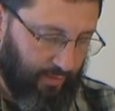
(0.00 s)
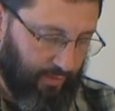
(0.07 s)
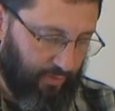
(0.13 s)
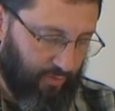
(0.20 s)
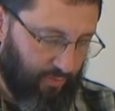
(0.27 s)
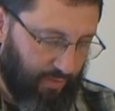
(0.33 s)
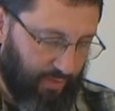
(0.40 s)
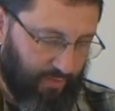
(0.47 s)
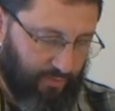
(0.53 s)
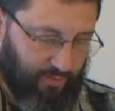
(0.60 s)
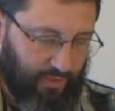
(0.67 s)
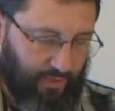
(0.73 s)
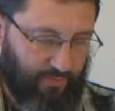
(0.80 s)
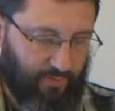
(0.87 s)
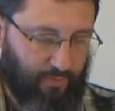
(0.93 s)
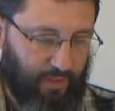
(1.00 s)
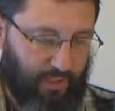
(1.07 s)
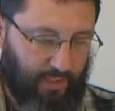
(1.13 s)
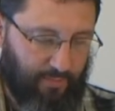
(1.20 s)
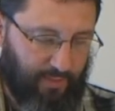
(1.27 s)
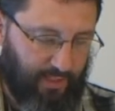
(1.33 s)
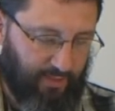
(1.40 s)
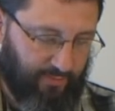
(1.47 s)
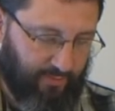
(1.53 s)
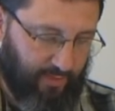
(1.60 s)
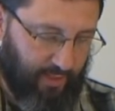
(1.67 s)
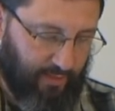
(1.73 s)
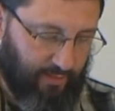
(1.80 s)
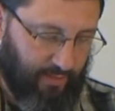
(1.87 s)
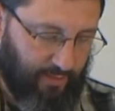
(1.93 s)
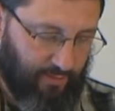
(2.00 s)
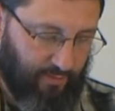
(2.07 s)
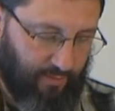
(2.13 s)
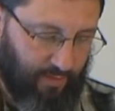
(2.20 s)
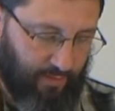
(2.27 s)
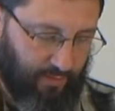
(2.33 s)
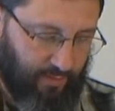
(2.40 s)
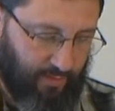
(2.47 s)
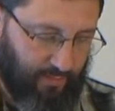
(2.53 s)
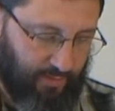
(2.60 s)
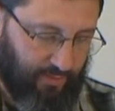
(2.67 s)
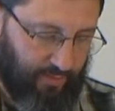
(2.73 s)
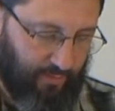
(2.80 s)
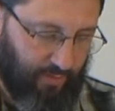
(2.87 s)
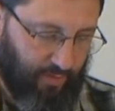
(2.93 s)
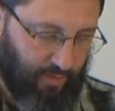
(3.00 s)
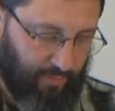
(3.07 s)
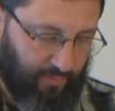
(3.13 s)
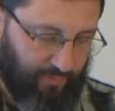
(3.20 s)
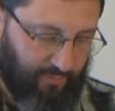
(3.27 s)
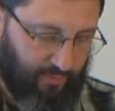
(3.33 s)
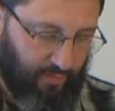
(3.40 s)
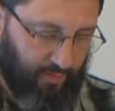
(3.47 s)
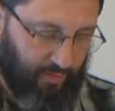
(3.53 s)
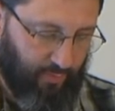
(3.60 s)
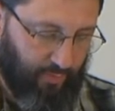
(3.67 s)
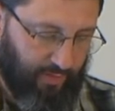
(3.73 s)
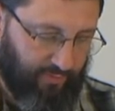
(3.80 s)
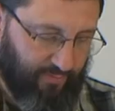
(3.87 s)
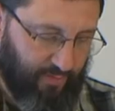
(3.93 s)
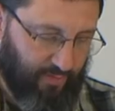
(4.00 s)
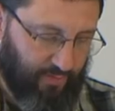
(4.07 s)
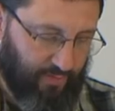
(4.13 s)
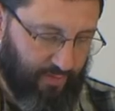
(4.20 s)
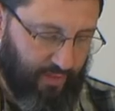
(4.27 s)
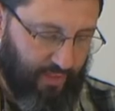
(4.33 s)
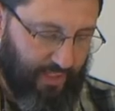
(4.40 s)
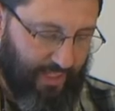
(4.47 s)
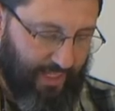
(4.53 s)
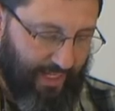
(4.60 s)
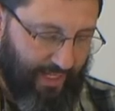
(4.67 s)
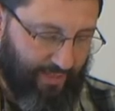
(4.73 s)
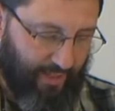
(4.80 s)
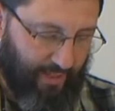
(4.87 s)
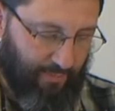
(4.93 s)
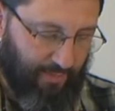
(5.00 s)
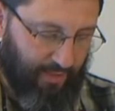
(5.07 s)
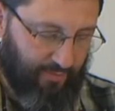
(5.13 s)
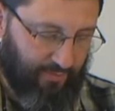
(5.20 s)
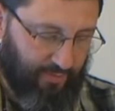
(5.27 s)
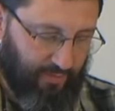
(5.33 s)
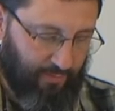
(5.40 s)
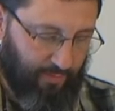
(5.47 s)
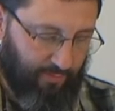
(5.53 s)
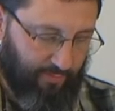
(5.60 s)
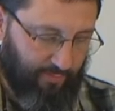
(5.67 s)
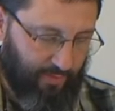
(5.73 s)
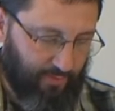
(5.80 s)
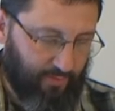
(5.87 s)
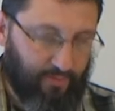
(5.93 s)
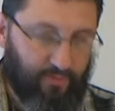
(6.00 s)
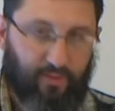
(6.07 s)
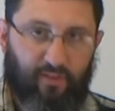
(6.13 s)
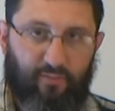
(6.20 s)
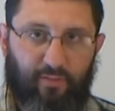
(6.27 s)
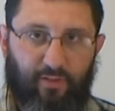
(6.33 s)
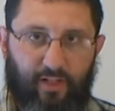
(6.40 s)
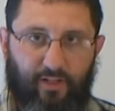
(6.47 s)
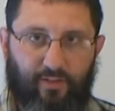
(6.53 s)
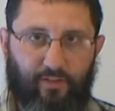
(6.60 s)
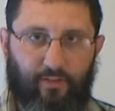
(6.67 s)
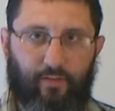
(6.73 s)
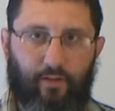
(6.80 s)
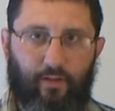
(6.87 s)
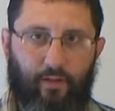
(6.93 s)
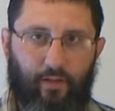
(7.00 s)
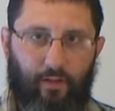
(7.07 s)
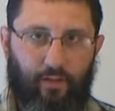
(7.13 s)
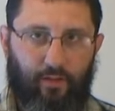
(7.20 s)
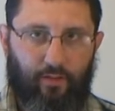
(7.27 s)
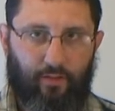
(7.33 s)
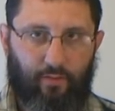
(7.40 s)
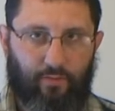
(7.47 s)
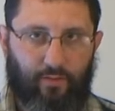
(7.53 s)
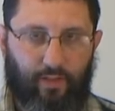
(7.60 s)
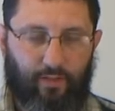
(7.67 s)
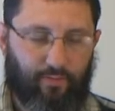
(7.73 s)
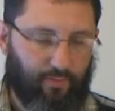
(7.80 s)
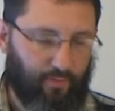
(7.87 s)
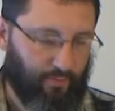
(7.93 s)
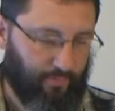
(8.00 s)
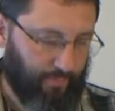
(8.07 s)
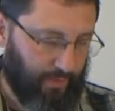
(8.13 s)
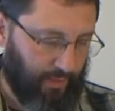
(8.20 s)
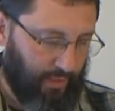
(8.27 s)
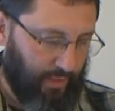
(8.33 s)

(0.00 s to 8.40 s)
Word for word: Let no man deceive you by any means, for that day shall not come, except there come a falling away first, and that man of sin be revealed, the son of perdition. Goes down through.